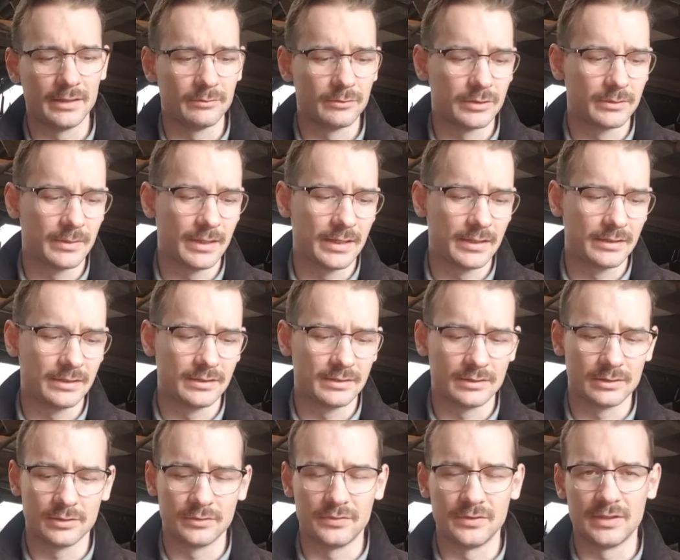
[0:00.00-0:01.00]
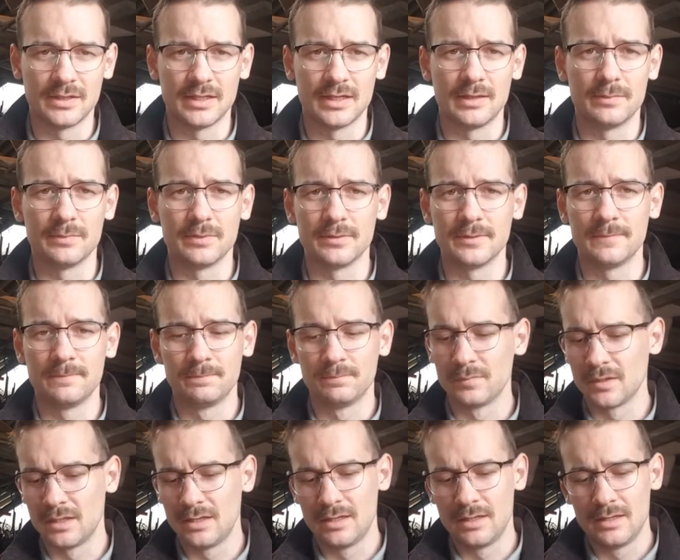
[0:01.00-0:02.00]
make, and want to make it yourself, you can.
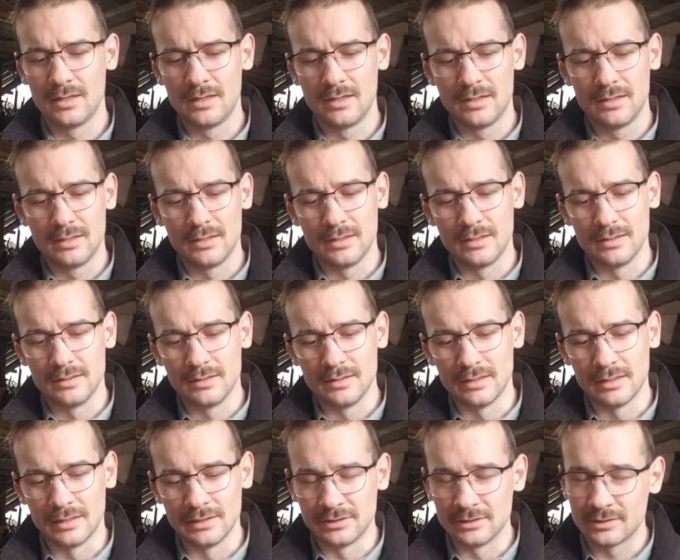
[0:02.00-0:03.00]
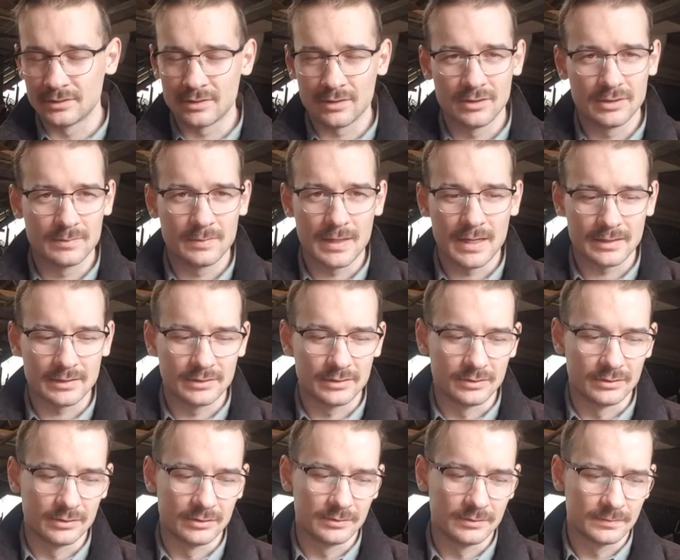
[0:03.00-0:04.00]
But it just goes
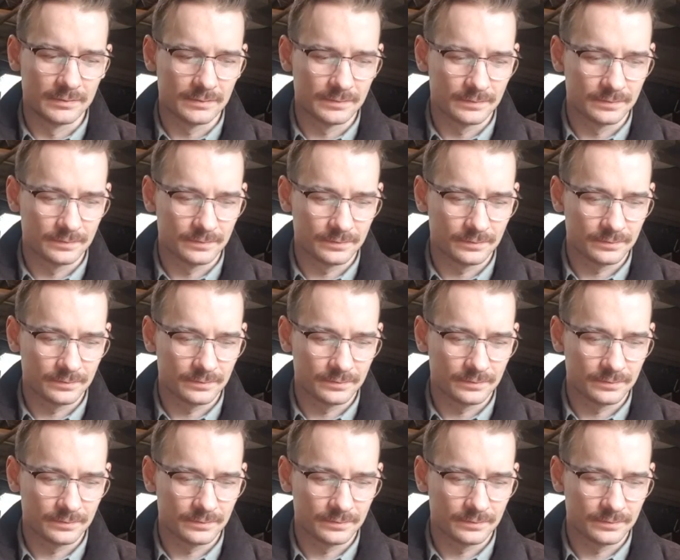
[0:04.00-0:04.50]
back to,